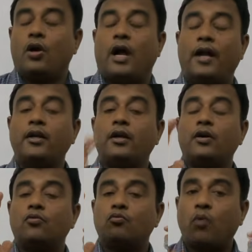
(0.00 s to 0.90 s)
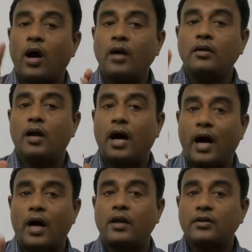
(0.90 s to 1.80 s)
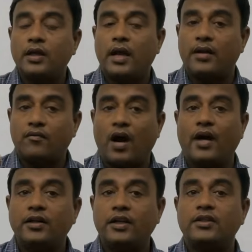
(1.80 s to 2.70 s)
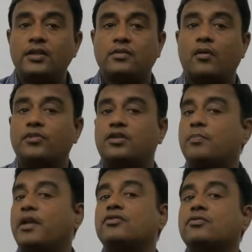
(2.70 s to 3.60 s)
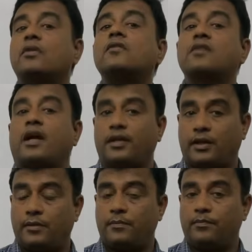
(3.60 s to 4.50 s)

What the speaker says: and what are the advantages of this menstrual cycle.